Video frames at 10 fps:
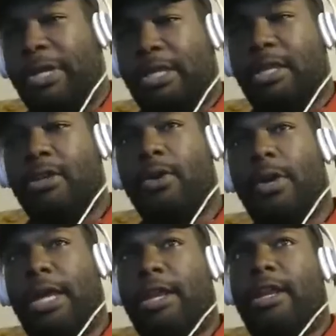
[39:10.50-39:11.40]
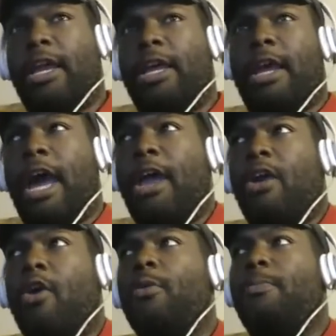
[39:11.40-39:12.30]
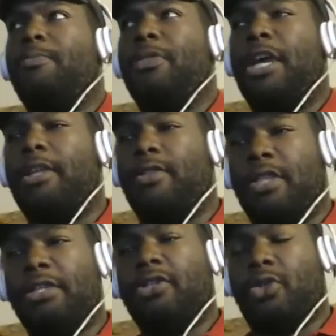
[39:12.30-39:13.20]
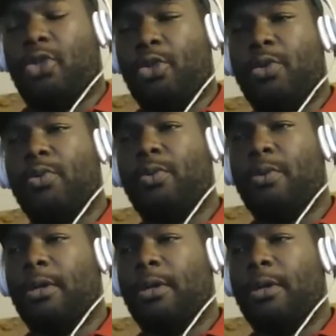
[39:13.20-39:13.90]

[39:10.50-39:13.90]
deal, and I hope that this is true,